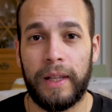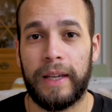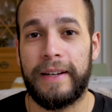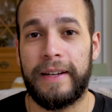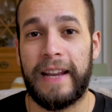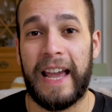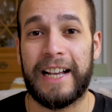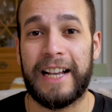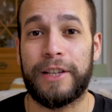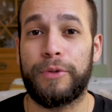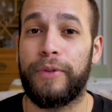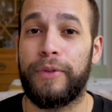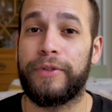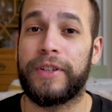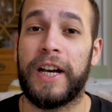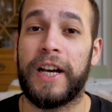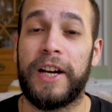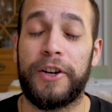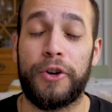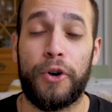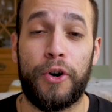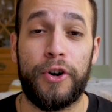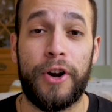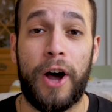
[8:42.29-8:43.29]
Next, we've
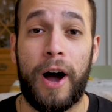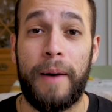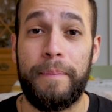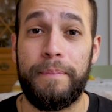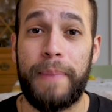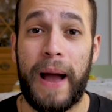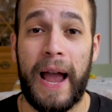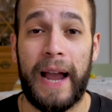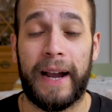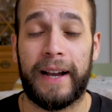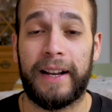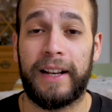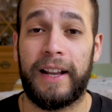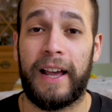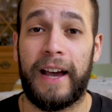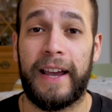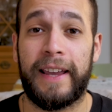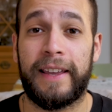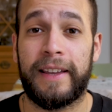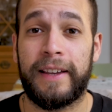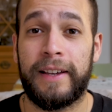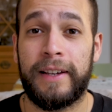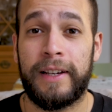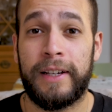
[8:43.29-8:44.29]
turned on our
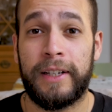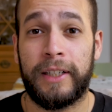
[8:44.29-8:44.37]
backlight